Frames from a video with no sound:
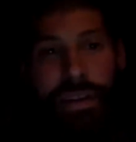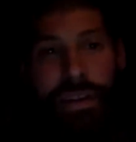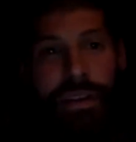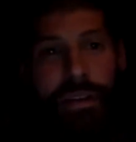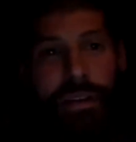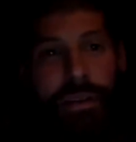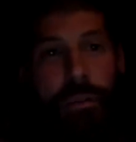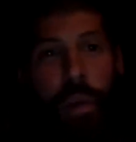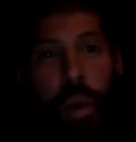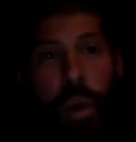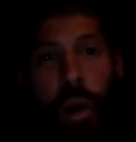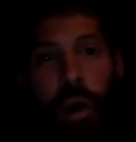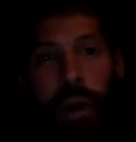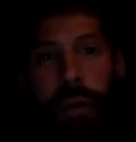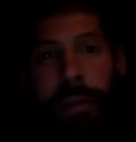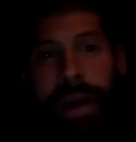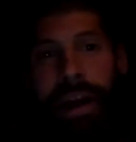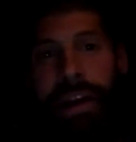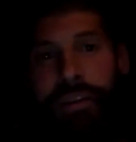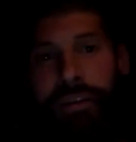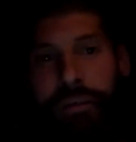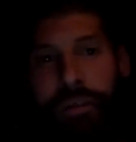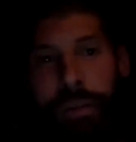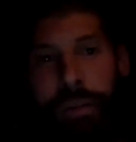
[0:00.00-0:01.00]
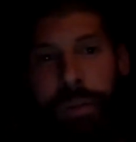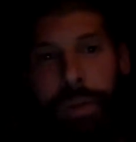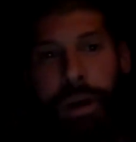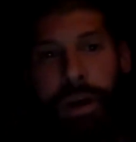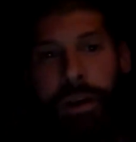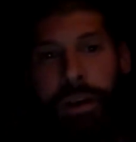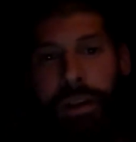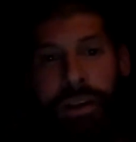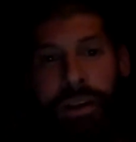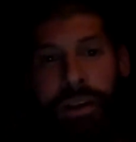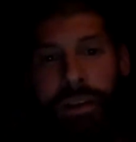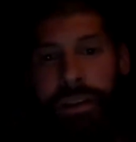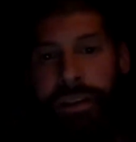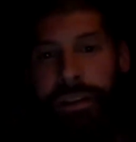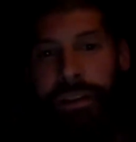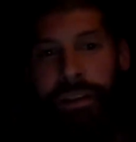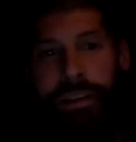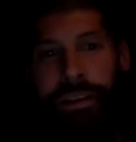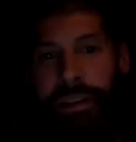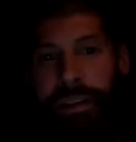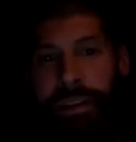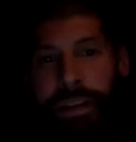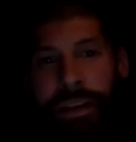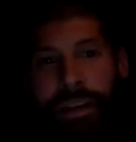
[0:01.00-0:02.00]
more about football than